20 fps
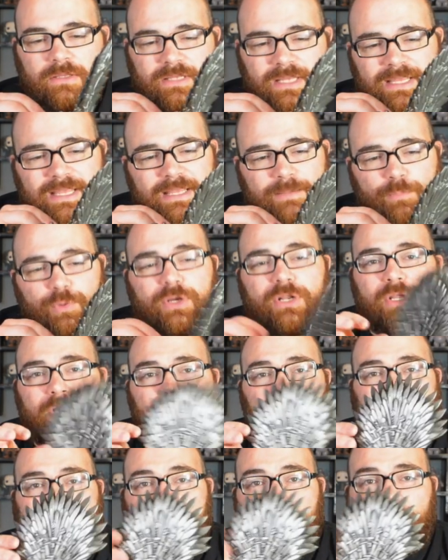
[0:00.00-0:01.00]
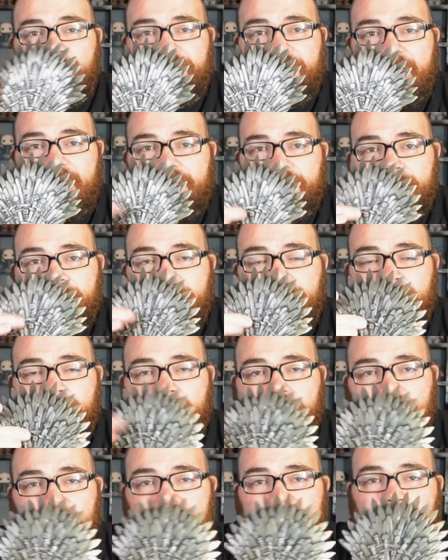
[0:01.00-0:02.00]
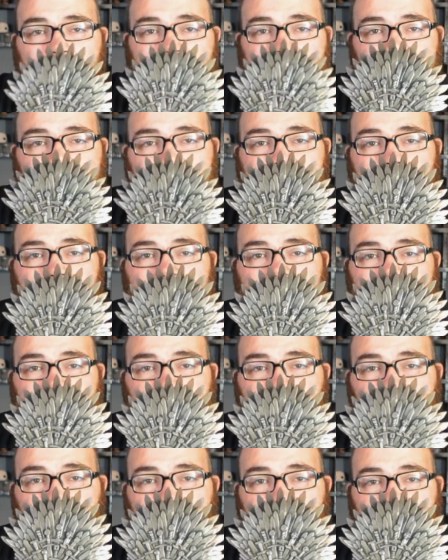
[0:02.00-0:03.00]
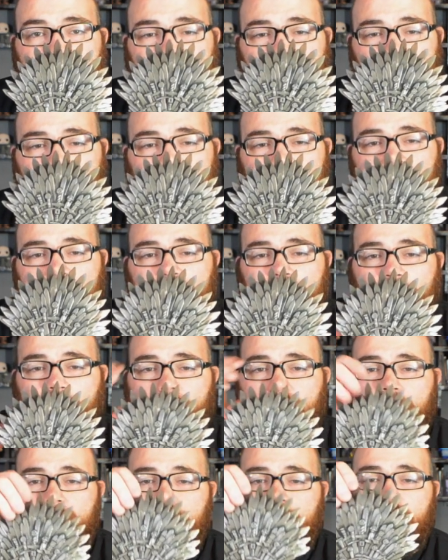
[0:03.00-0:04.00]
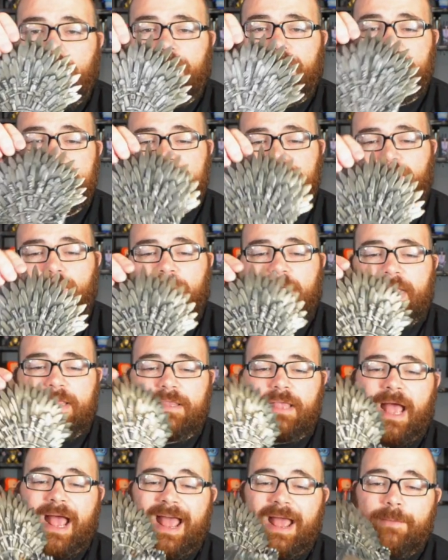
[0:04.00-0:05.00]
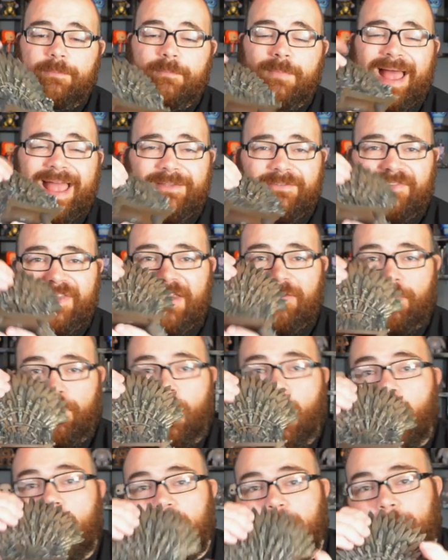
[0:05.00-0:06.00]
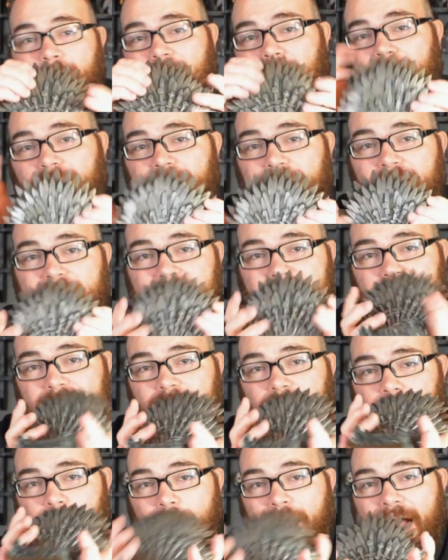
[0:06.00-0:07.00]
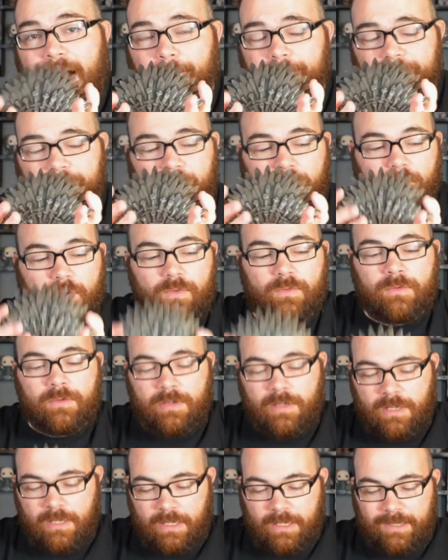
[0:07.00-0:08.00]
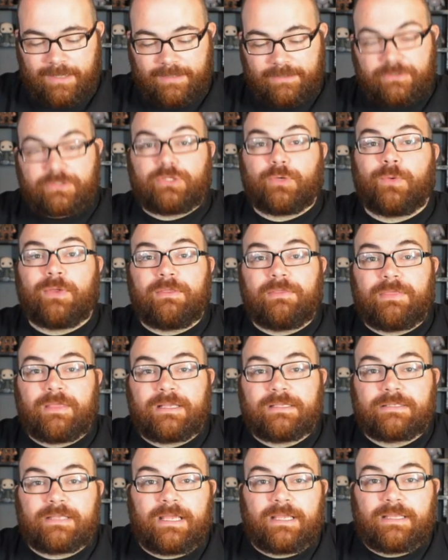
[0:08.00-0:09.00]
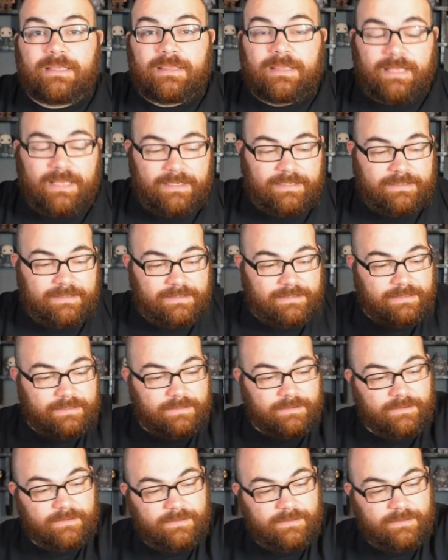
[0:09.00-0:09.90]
They did a pretty good job with that, despite it not being super deformed. So this is great. My favorite part about this pop, though, is doing things like this.